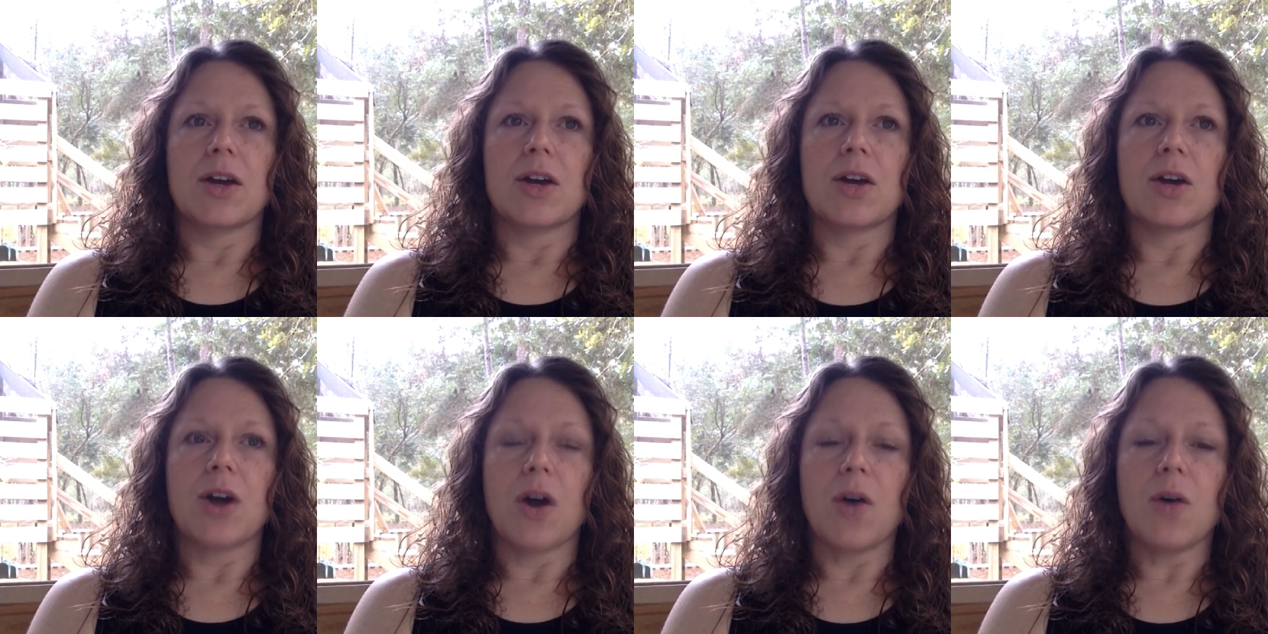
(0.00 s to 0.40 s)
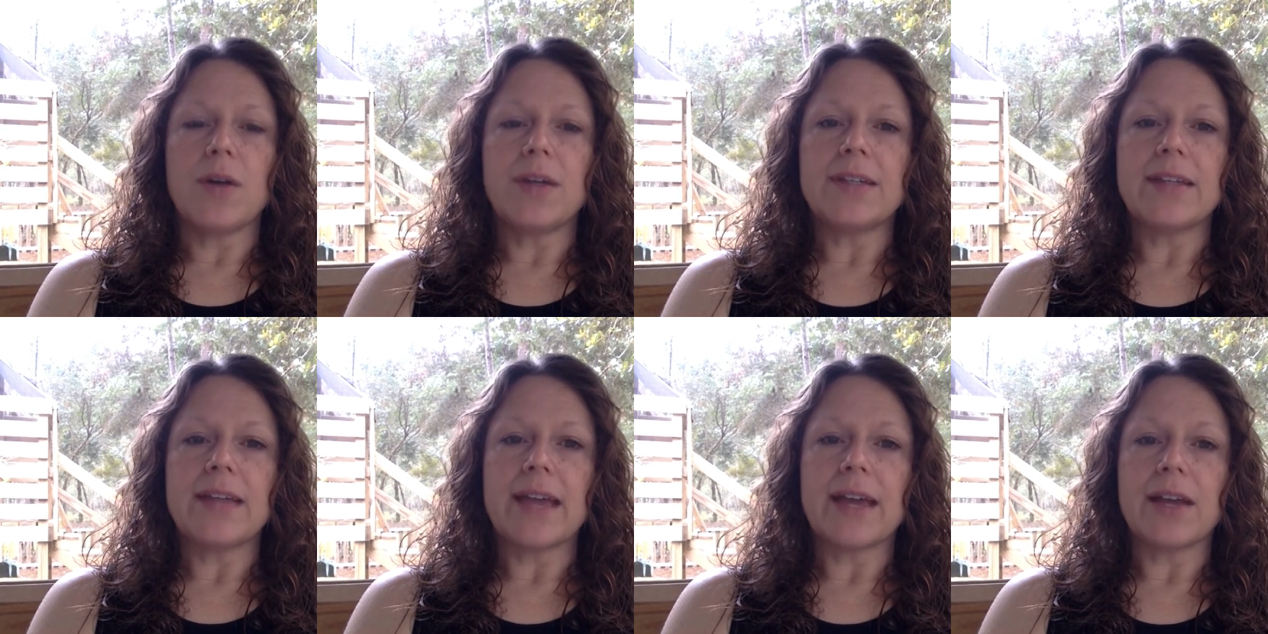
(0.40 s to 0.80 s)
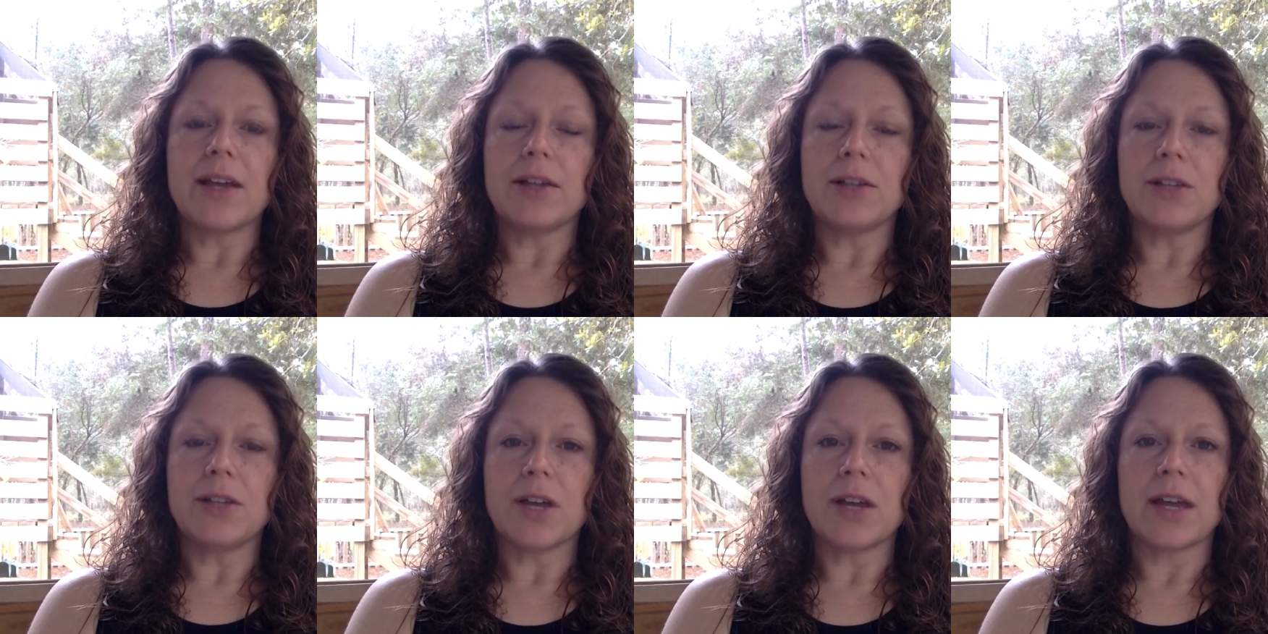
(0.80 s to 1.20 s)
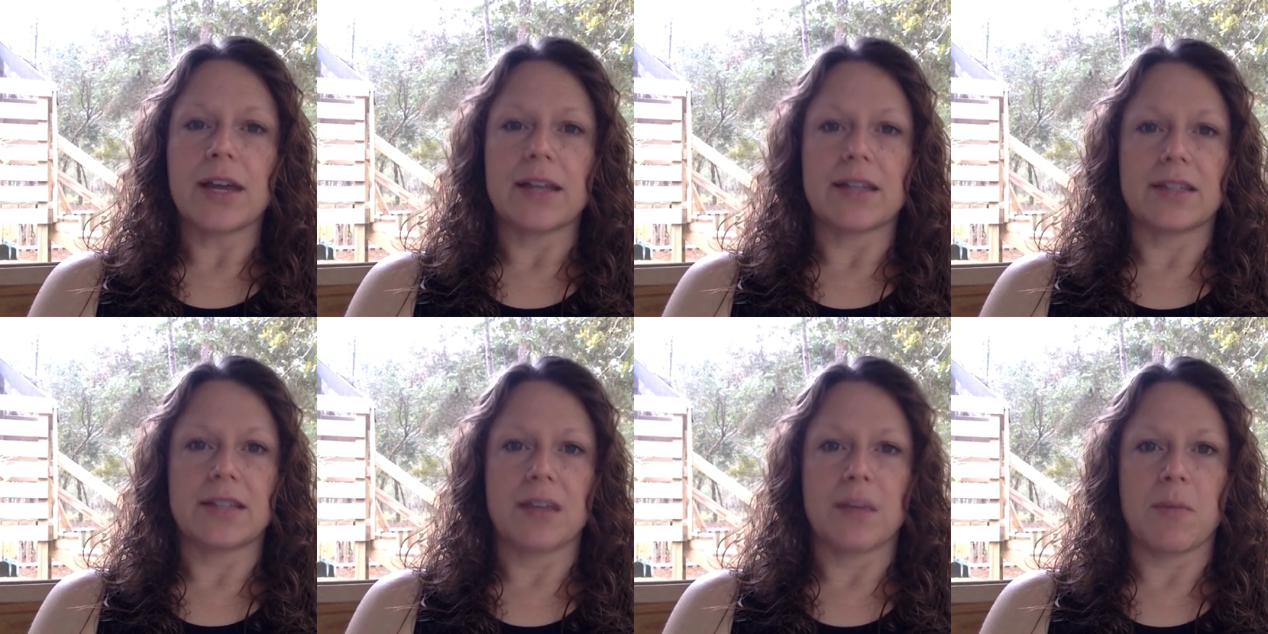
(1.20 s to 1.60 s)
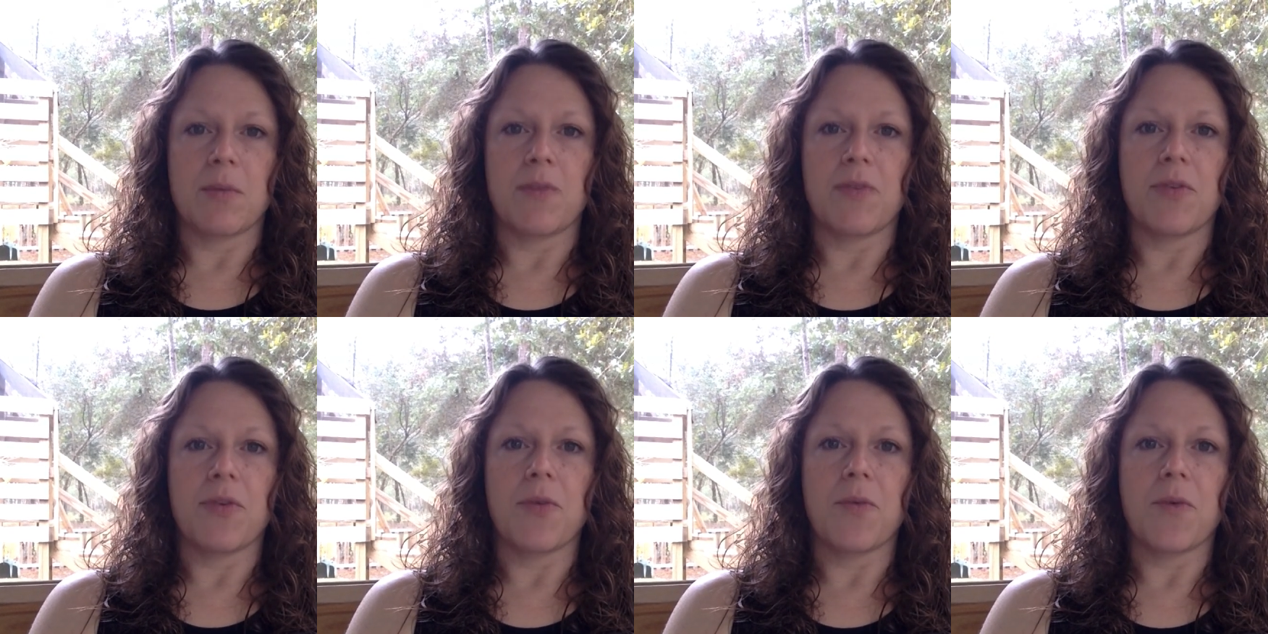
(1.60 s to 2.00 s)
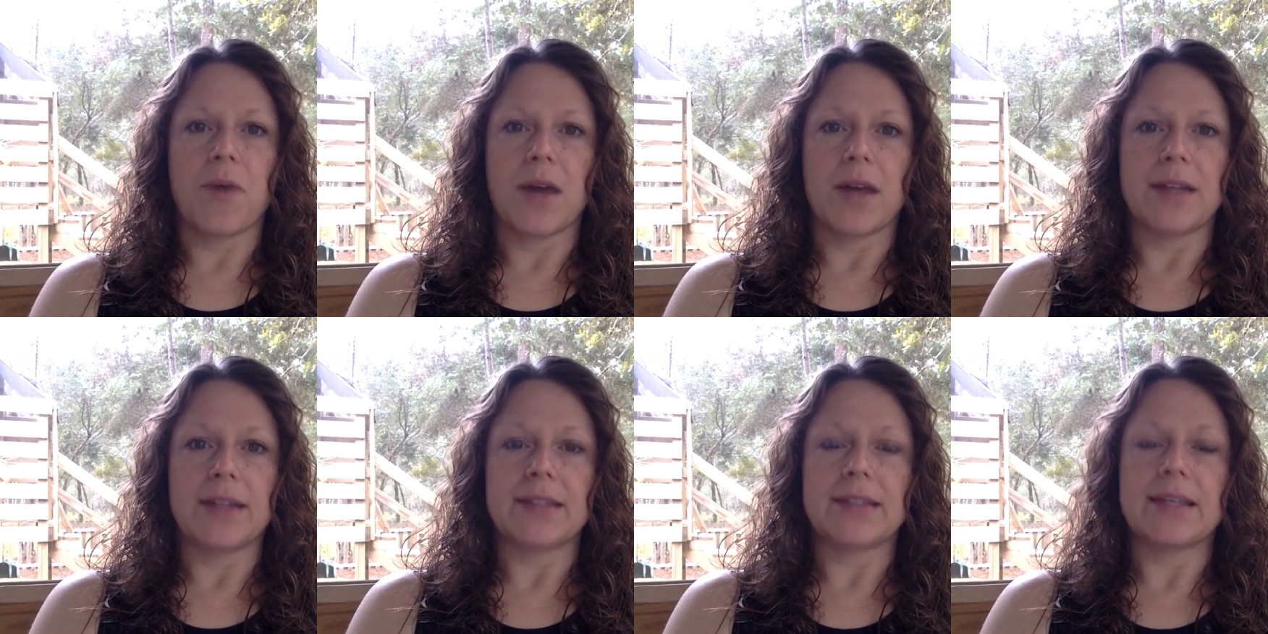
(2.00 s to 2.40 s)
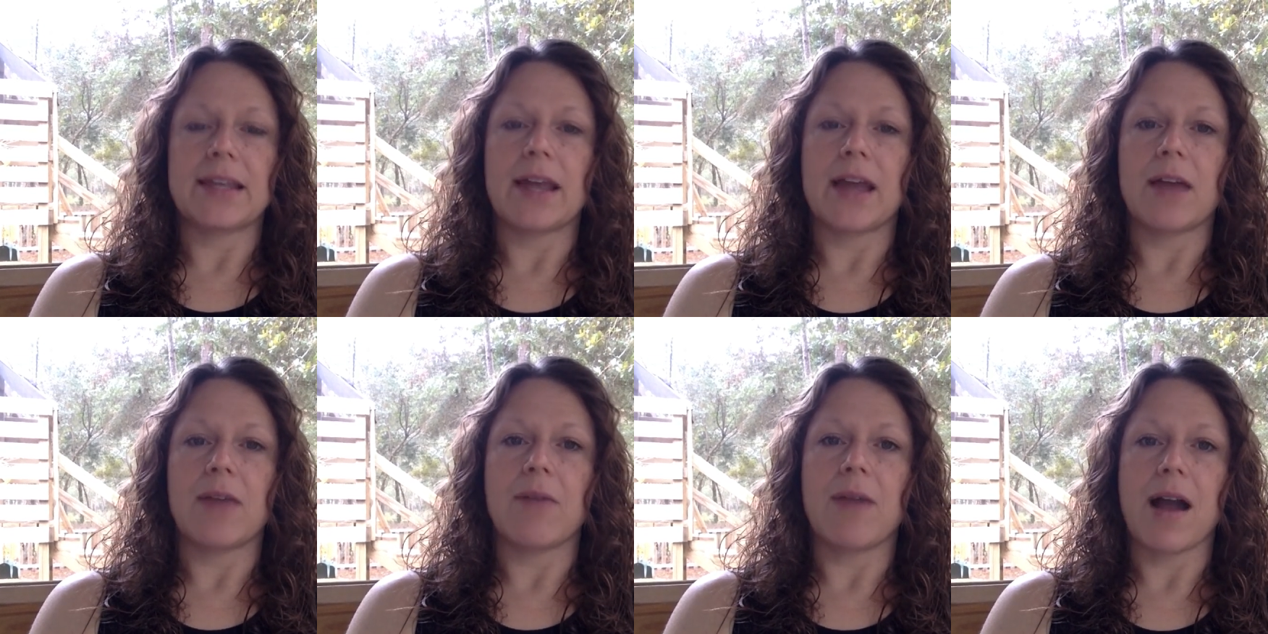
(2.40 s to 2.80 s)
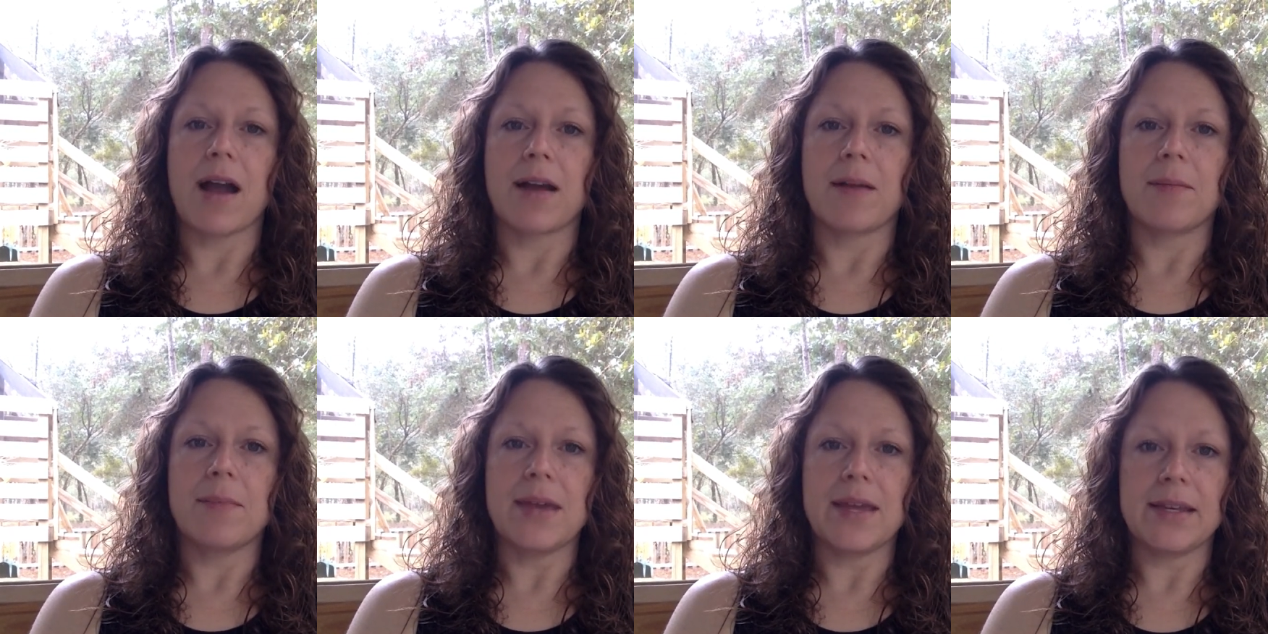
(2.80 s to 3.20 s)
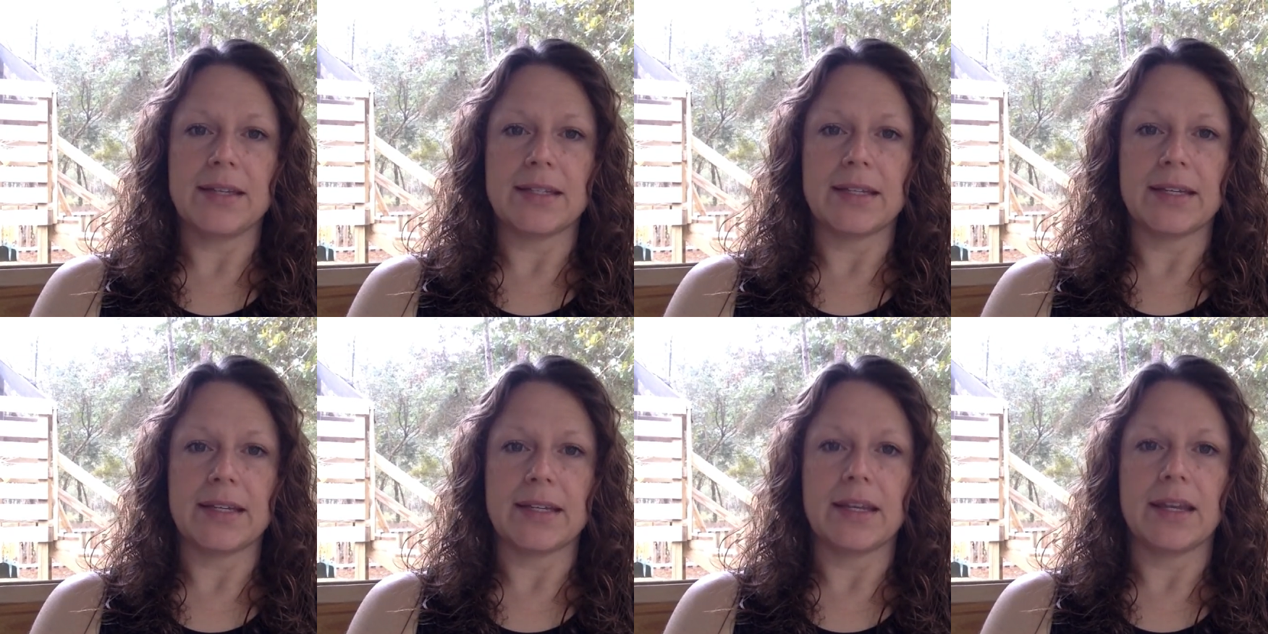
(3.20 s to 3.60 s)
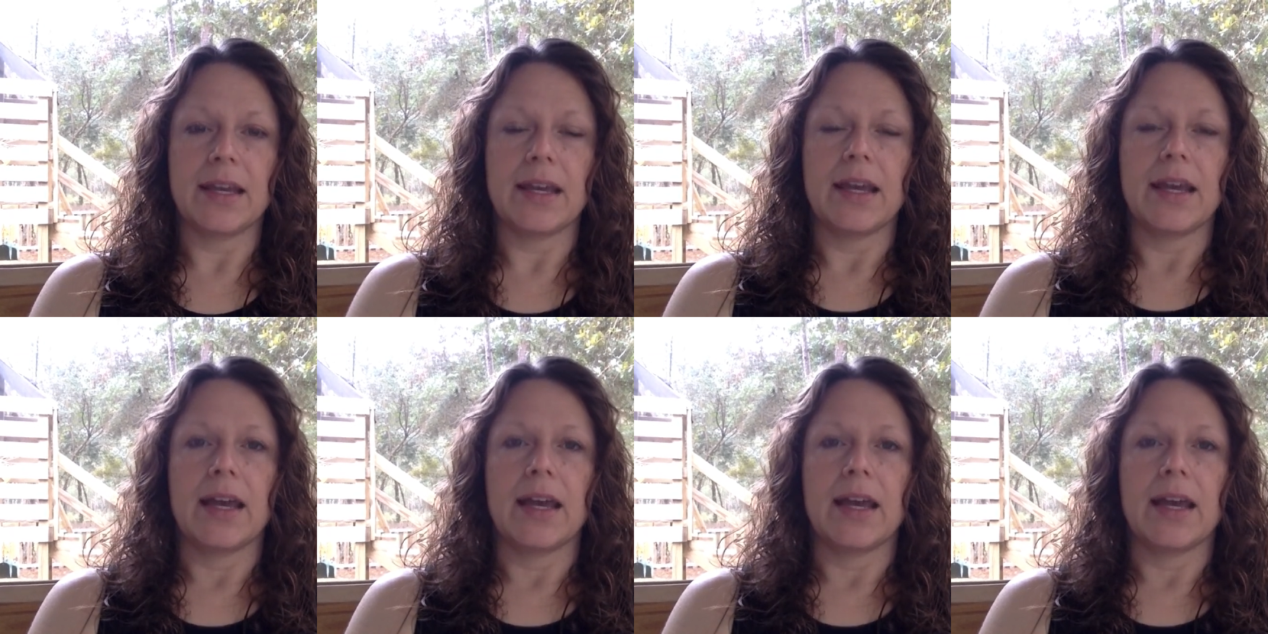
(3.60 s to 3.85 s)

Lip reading: go and take a look at some of the ones that I recommended